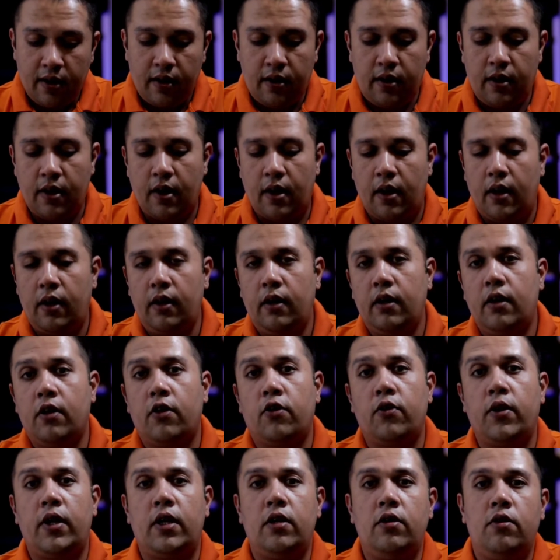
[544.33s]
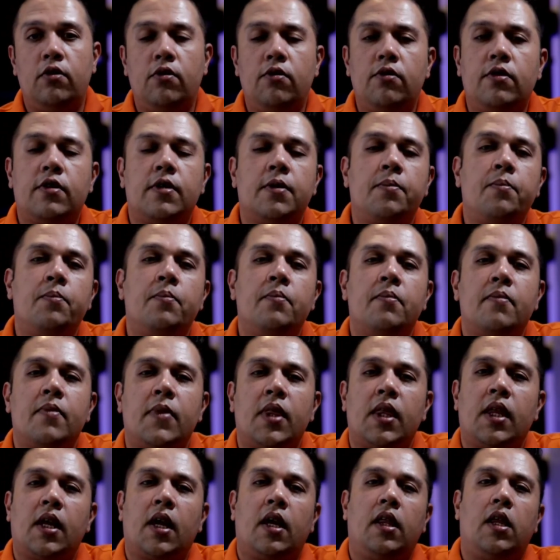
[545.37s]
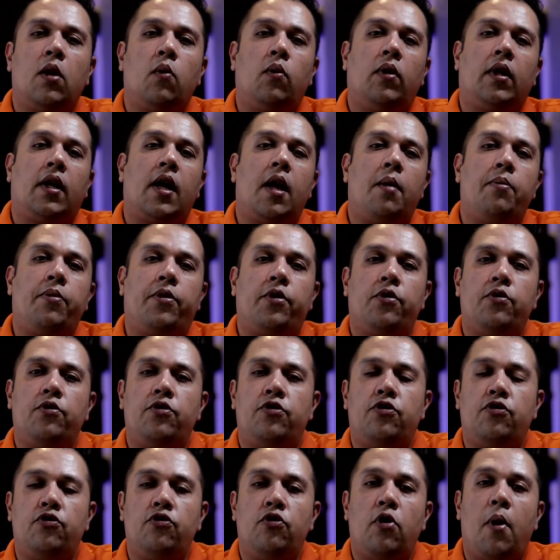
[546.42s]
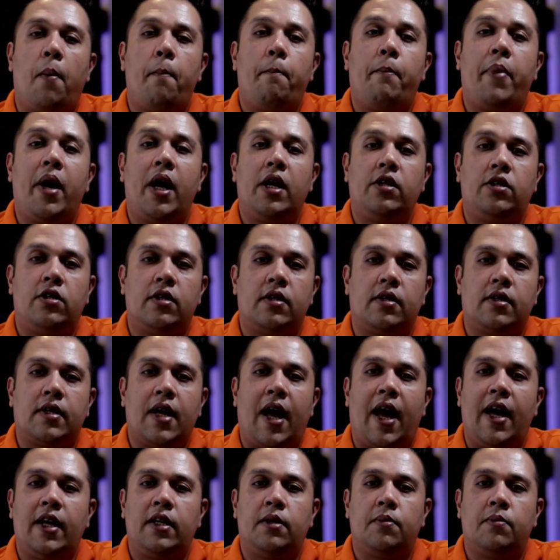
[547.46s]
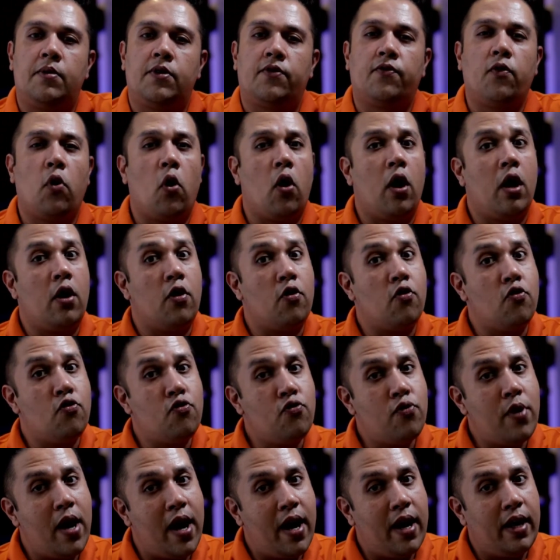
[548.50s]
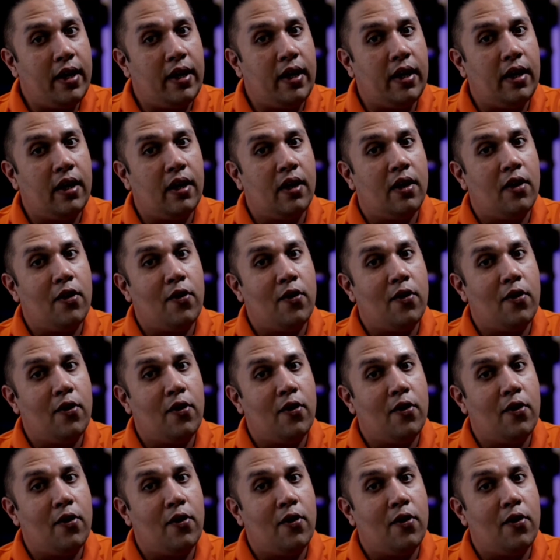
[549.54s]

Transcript: here, Green News, they will come through to purchase items for a really,